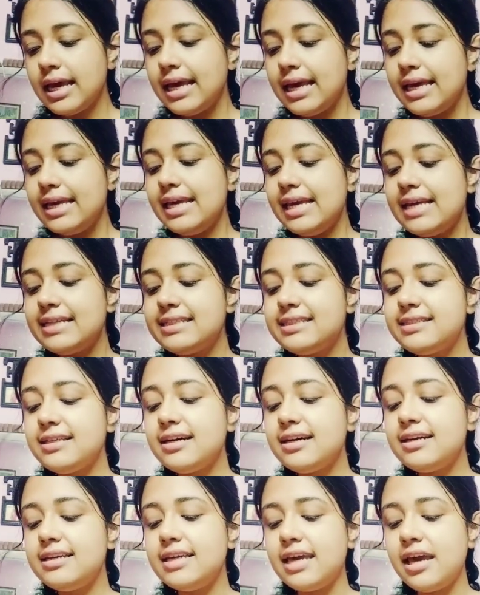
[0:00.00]

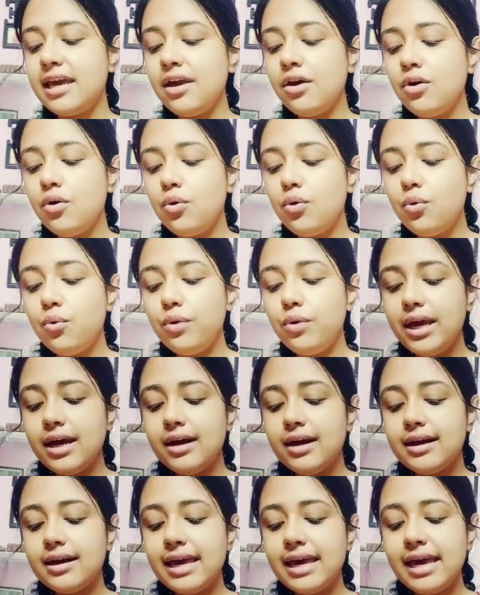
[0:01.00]
Yesterday we
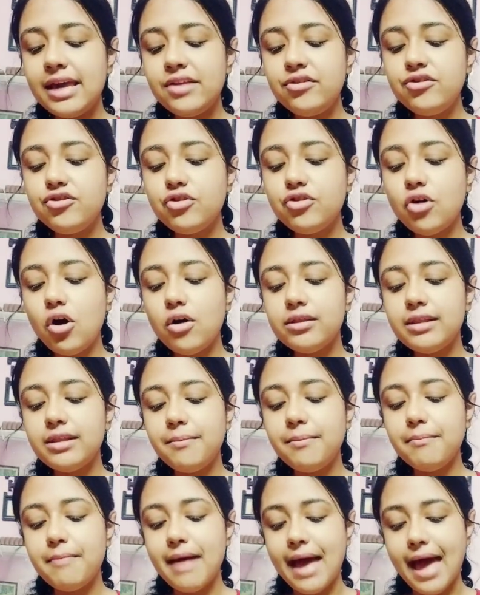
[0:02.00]
again saw the
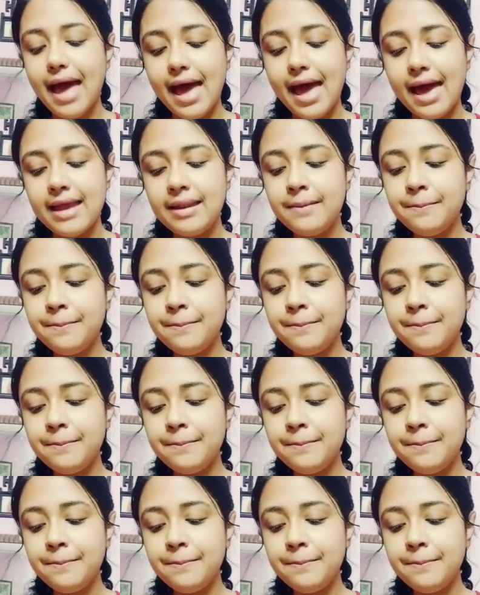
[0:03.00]
man